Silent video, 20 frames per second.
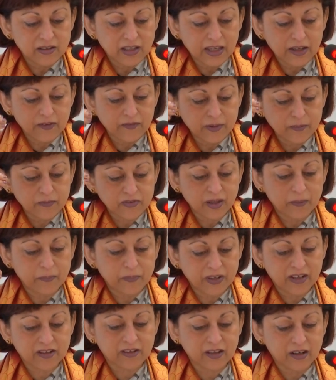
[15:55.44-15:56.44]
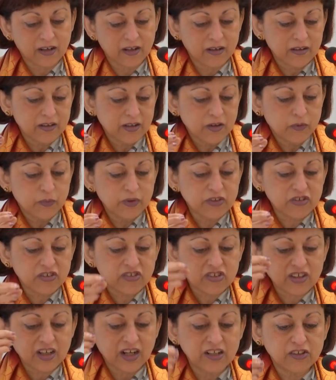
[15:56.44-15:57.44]
Evam Sabhyata, which
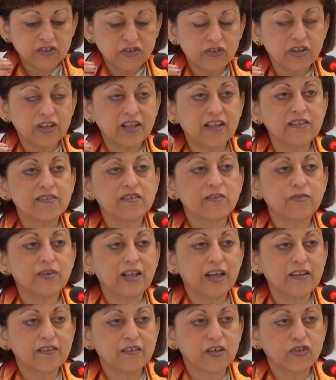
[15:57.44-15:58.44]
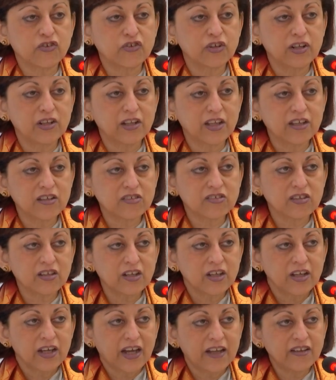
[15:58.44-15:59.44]
is cultural and civilizational links.
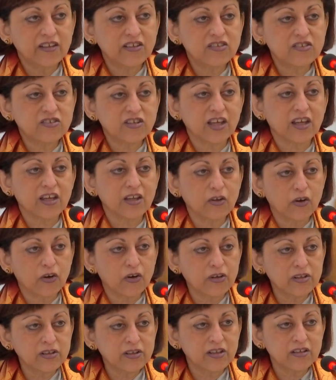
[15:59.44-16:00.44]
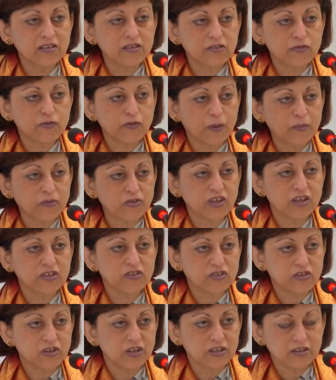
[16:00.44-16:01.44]
And he's taken all this from
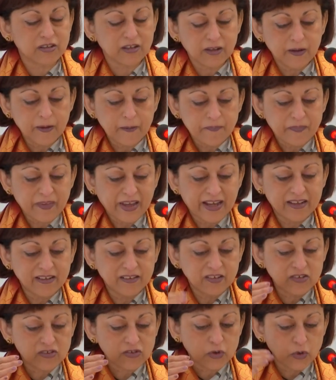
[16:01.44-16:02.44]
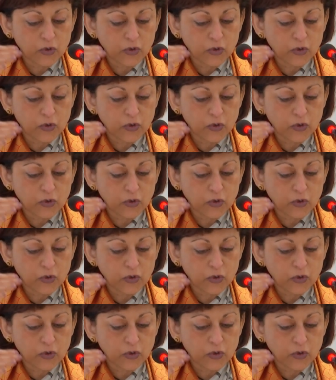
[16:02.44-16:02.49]
Sanskrit, and this